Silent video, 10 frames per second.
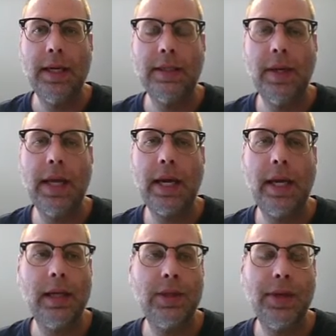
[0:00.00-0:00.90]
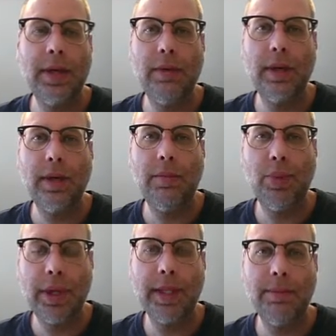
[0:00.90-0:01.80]
So in that case, you can
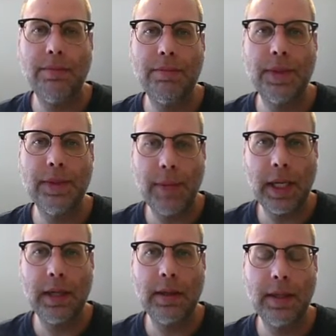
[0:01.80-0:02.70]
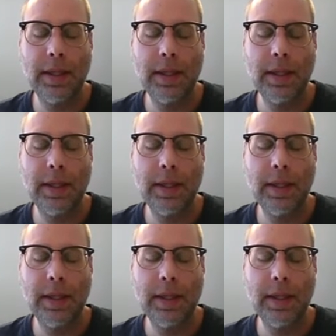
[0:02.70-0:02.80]
bring them to me,